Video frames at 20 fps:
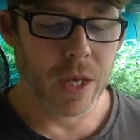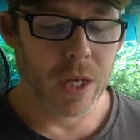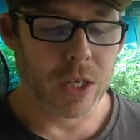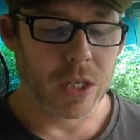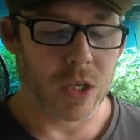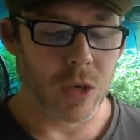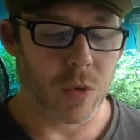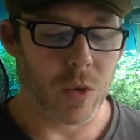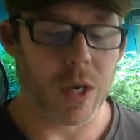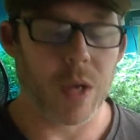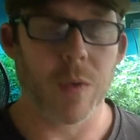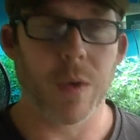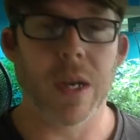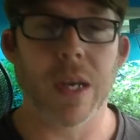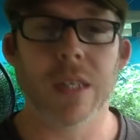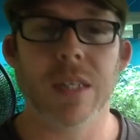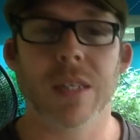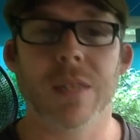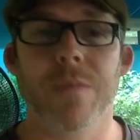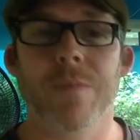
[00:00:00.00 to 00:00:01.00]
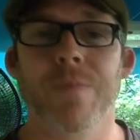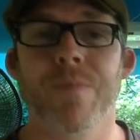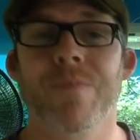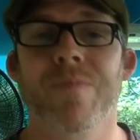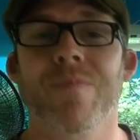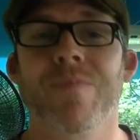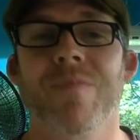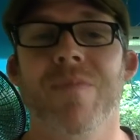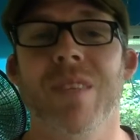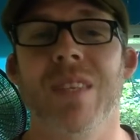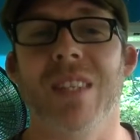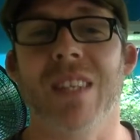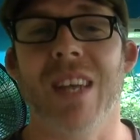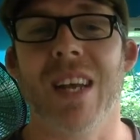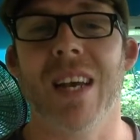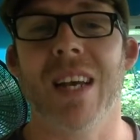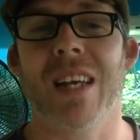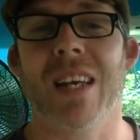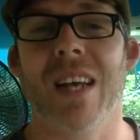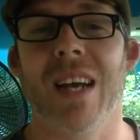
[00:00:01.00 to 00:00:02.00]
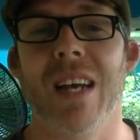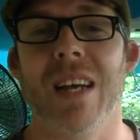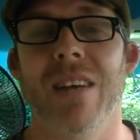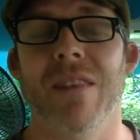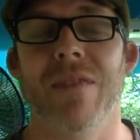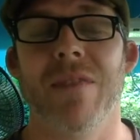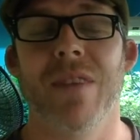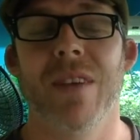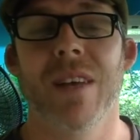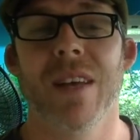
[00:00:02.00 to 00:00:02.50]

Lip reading: So anyways, this guy kind of